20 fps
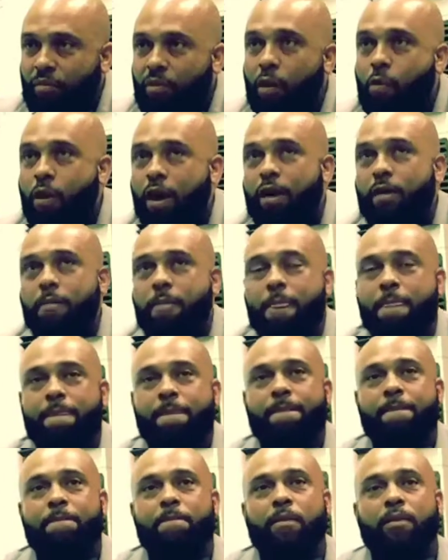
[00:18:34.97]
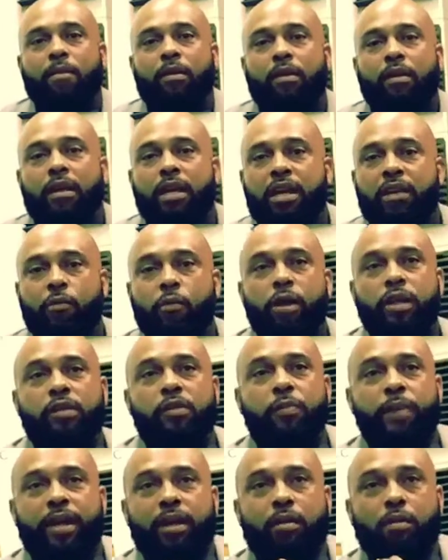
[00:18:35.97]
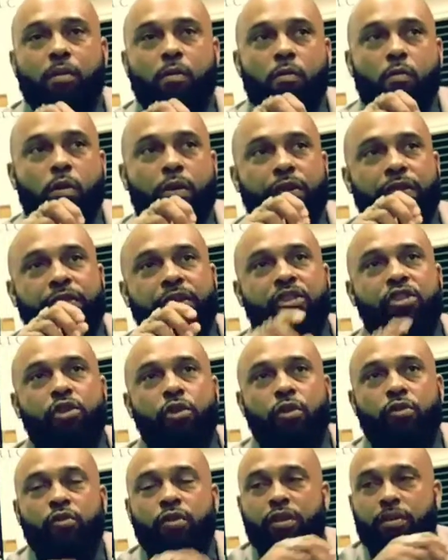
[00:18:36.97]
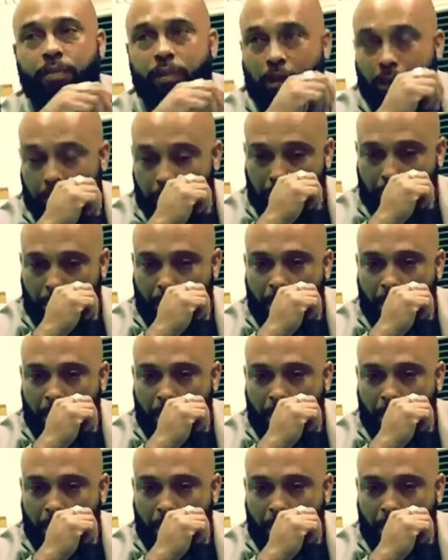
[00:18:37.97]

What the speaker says: Well, if we speak with the children's books,